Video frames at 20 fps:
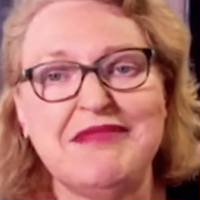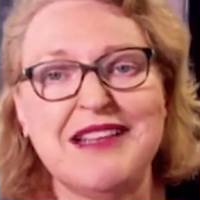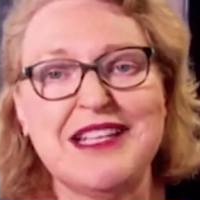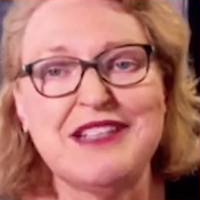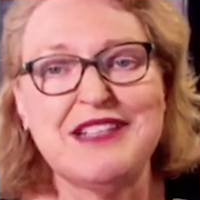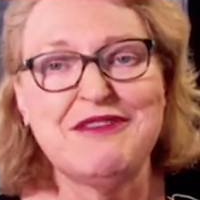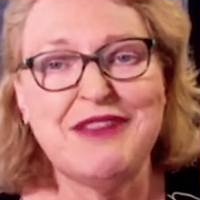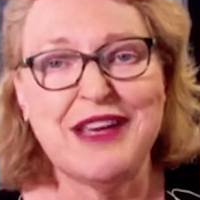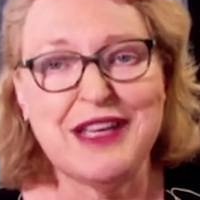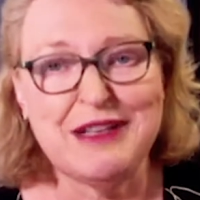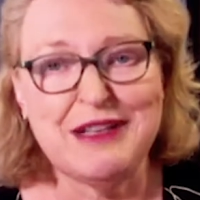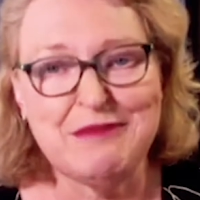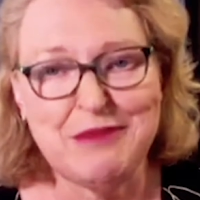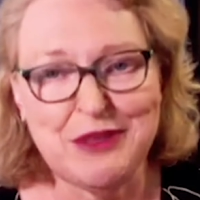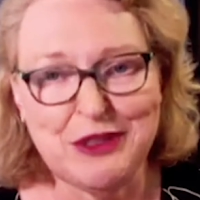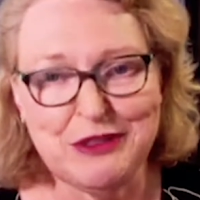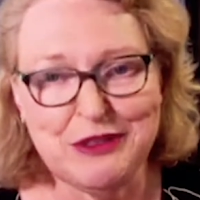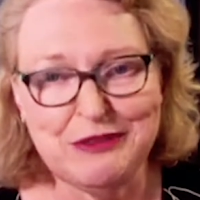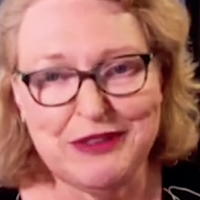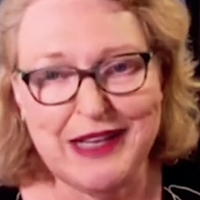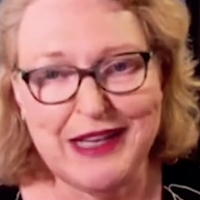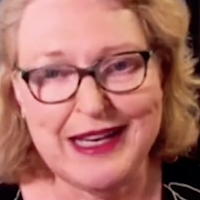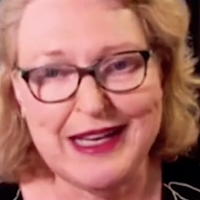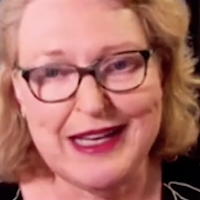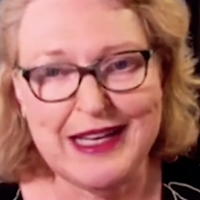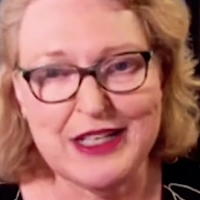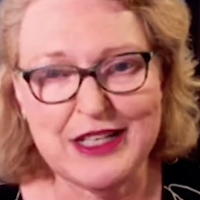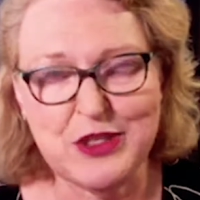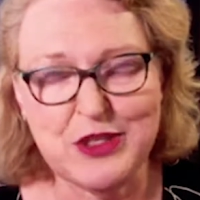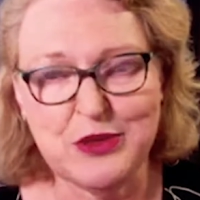there's a vacant block of land
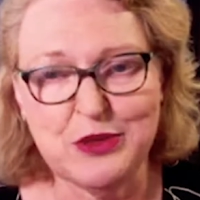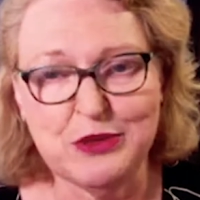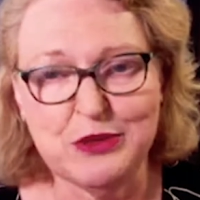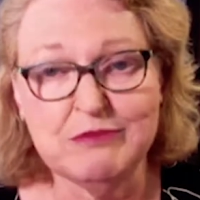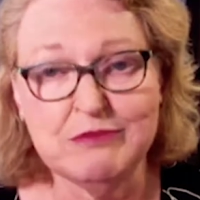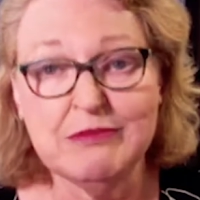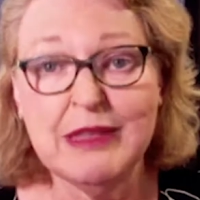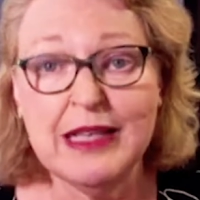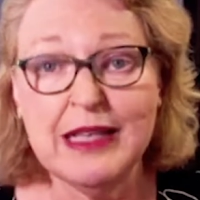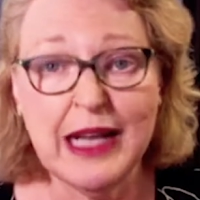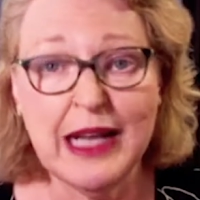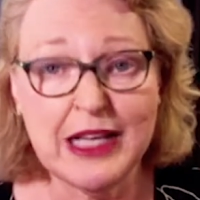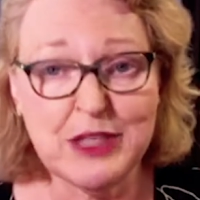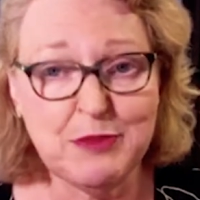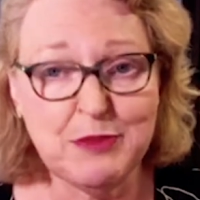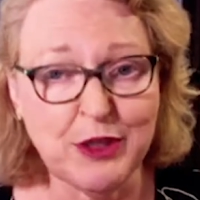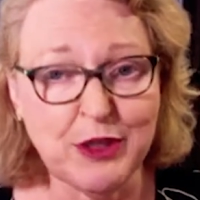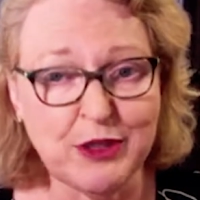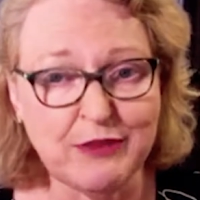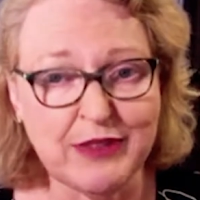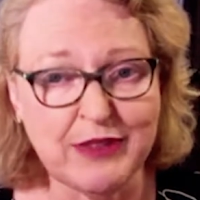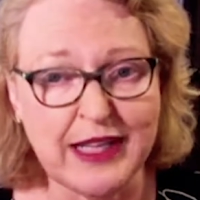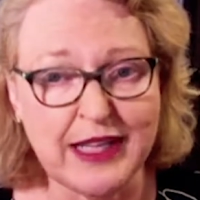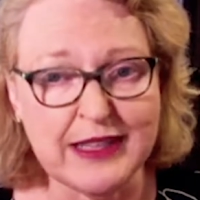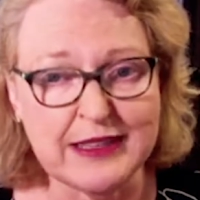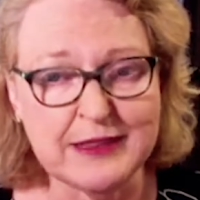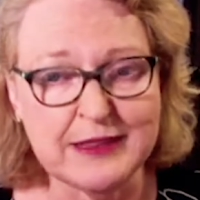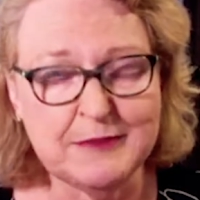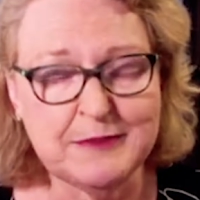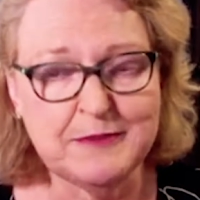next door, large block of
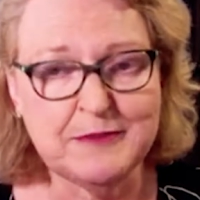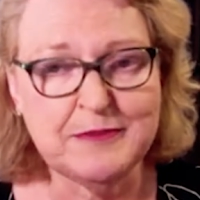land.